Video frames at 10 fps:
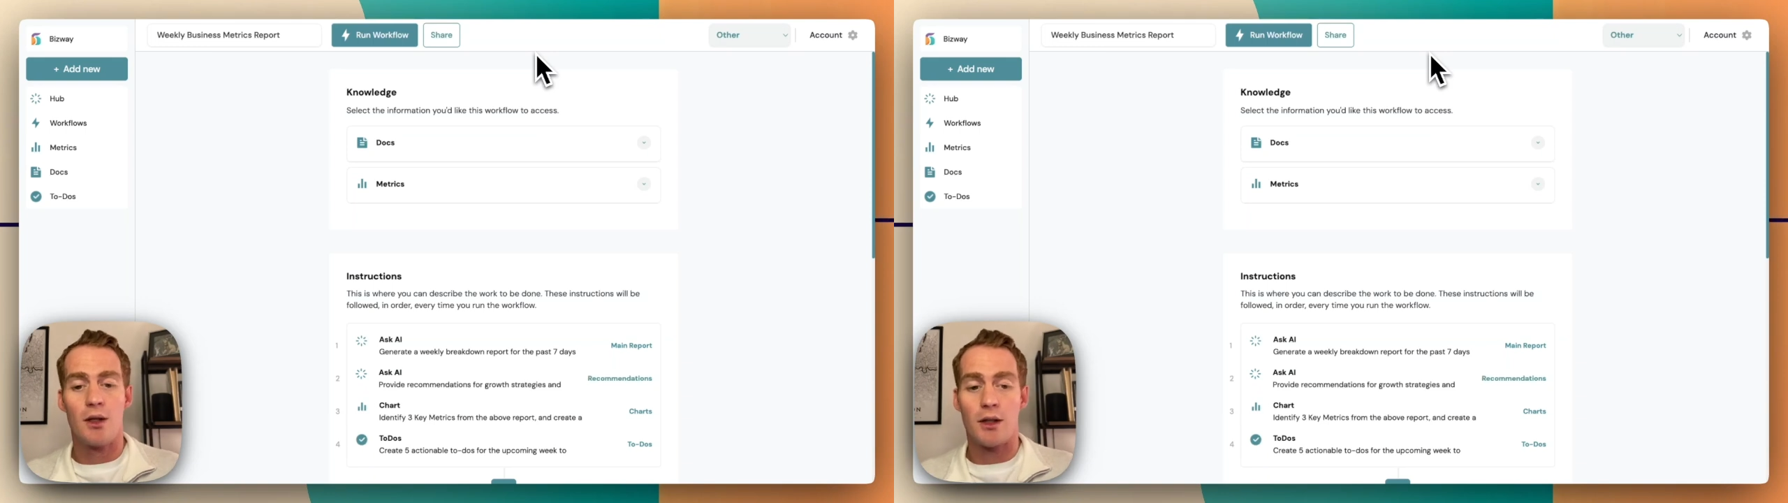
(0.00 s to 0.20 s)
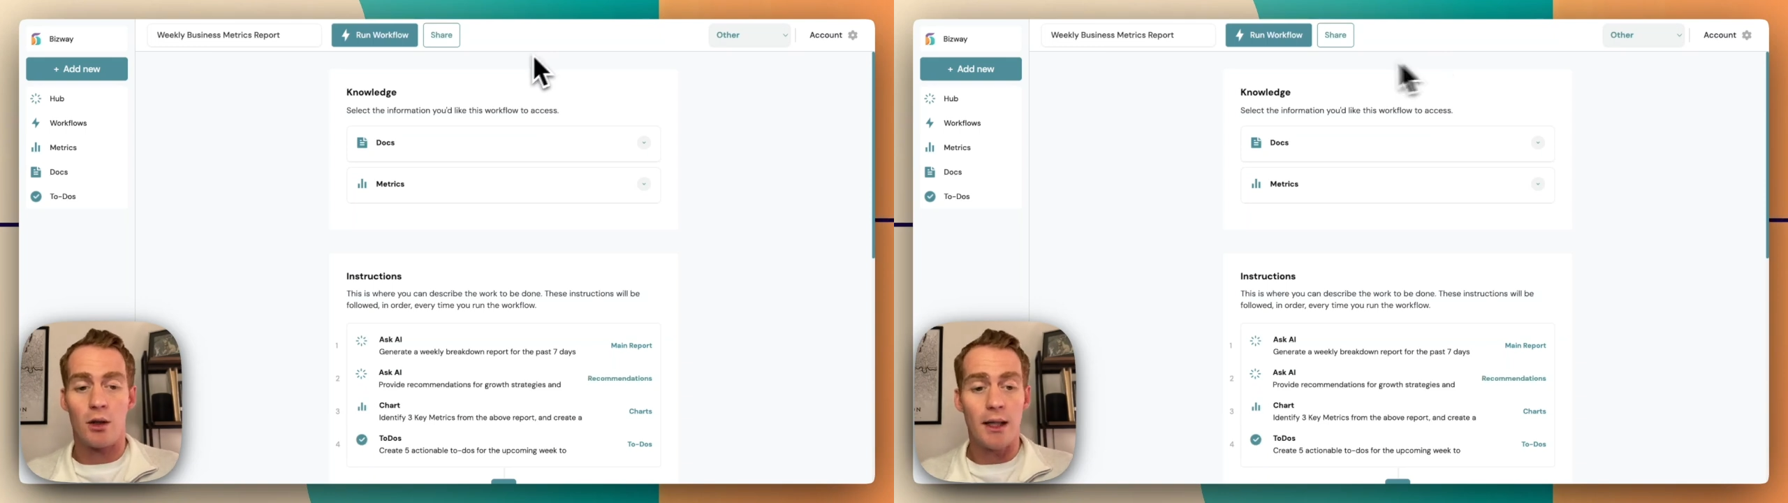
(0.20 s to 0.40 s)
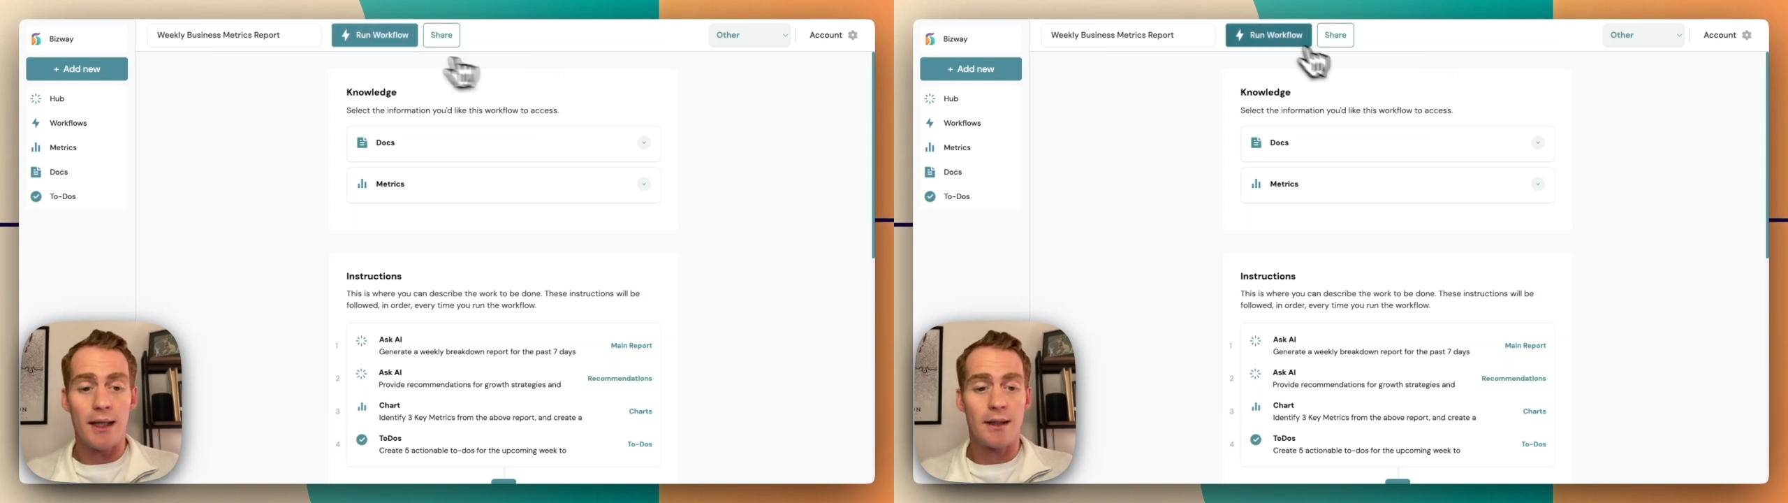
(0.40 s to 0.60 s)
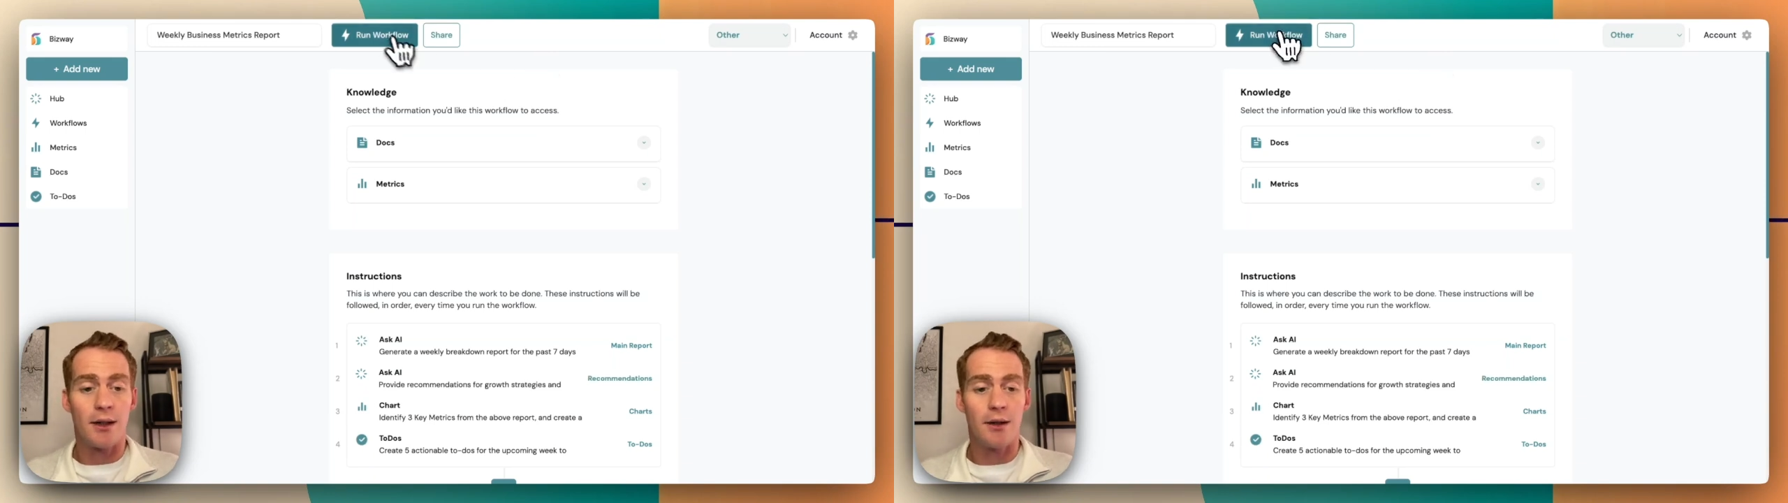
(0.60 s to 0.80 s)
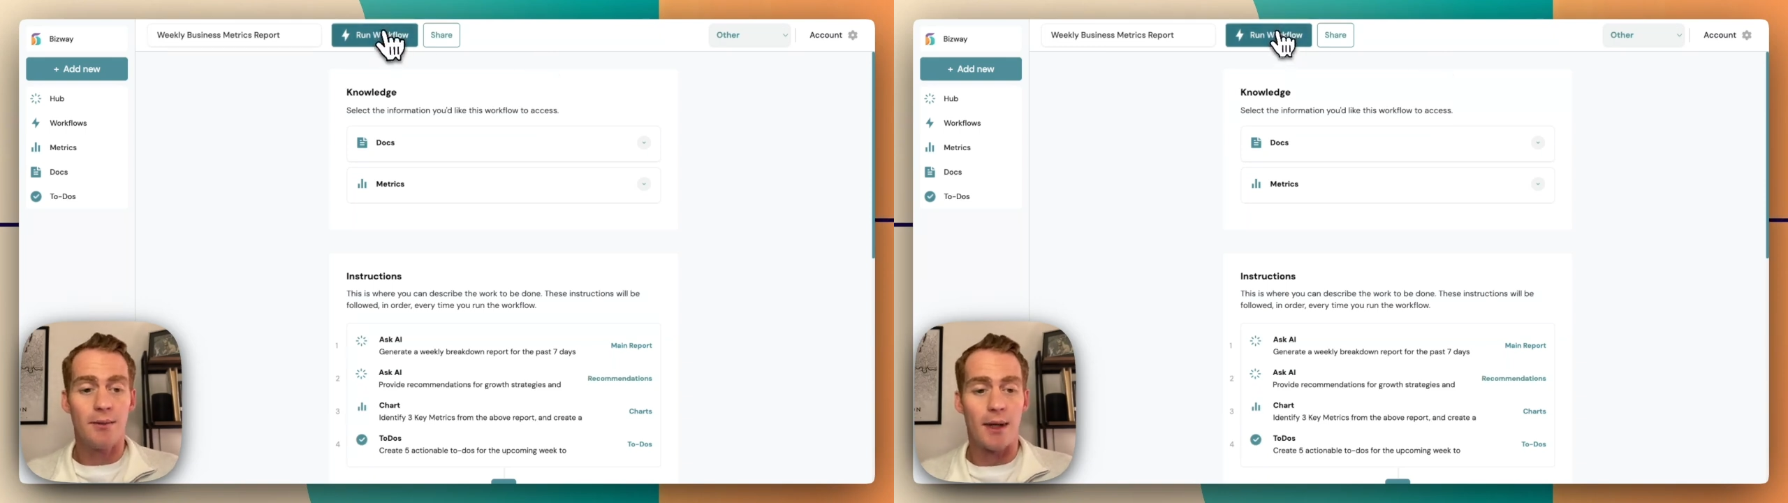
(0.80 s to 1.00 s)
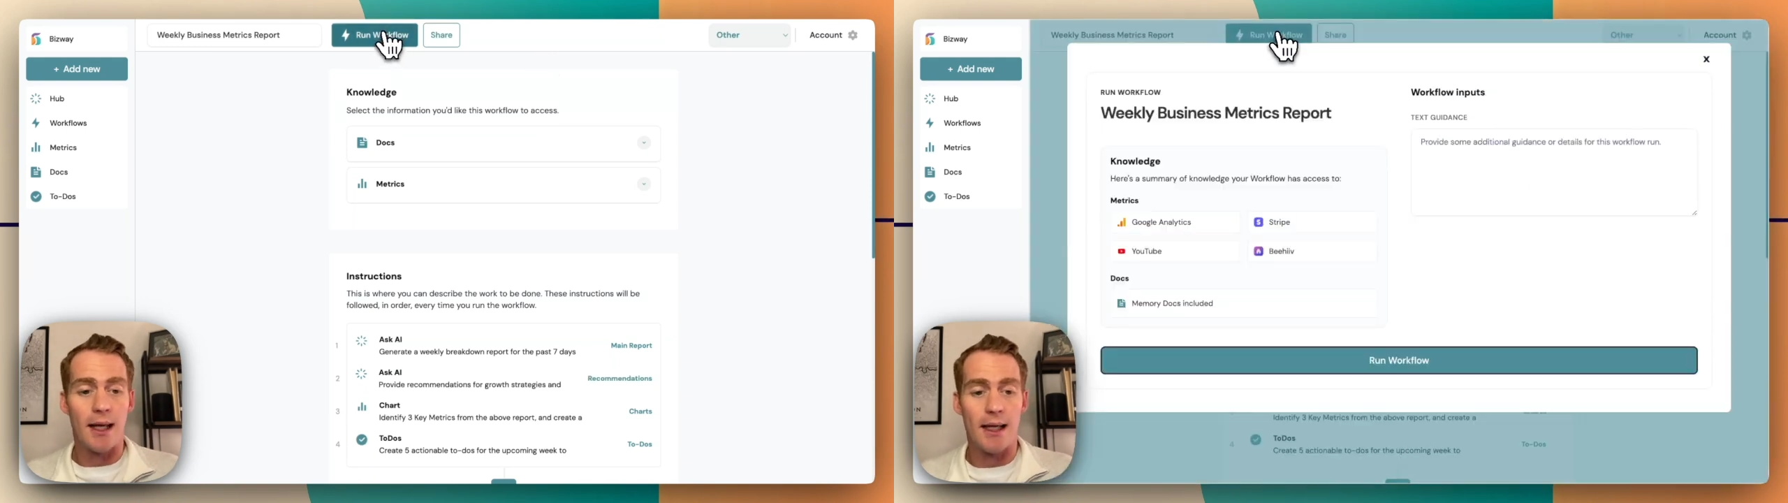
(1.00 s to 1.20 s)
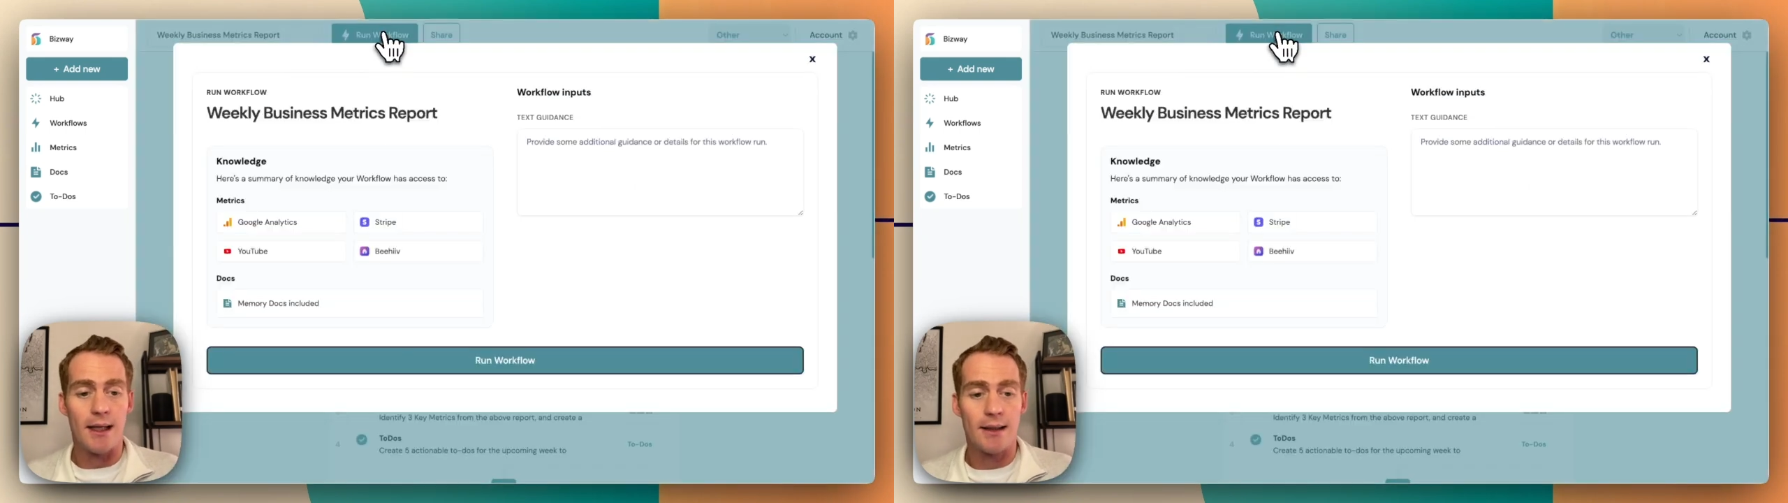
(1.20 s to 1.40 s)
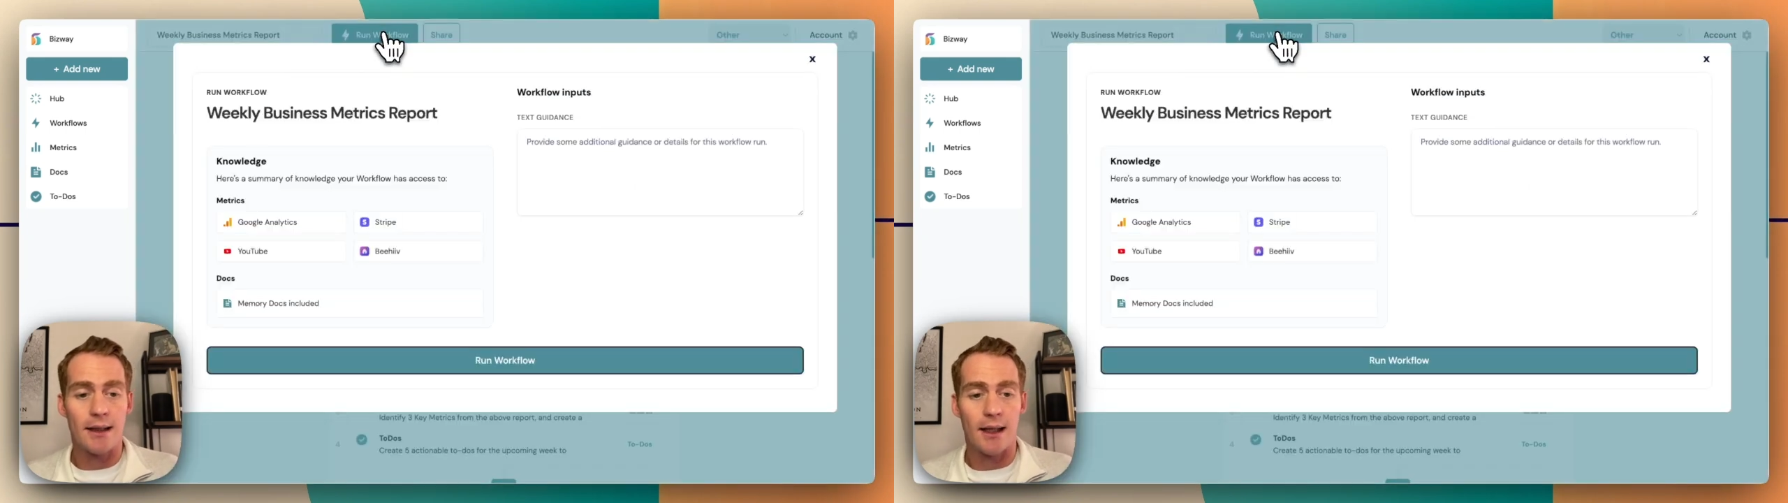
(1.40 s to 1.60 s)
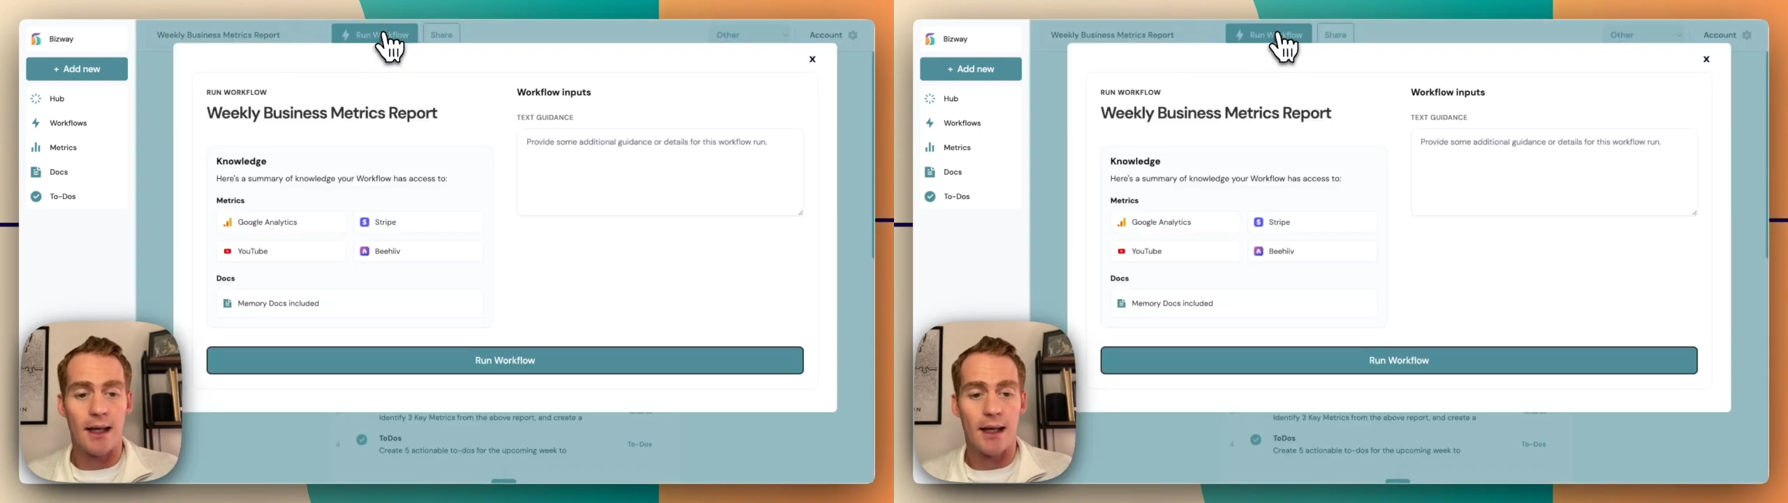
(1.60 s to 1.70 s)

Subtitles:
So all I need to do is